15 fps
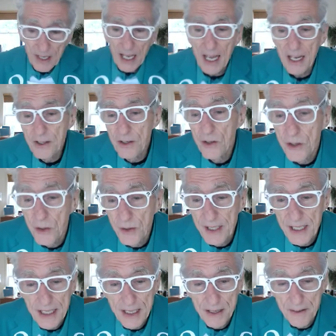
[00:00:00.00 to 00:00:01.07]
and you're doing
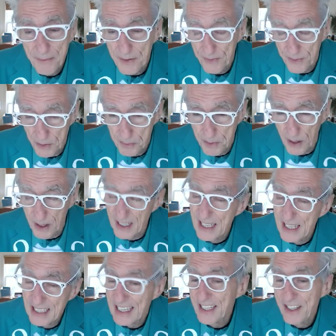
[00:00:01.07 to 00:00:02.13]
the interview part.
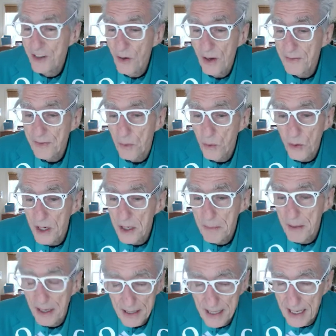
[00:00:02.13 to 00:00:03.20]
Then you don't have to worry
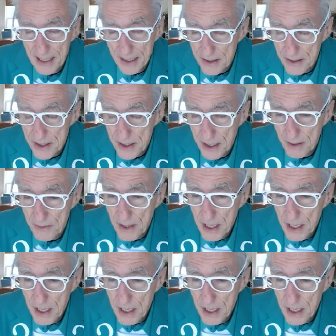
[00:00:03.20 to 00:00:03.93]
about that other stuff.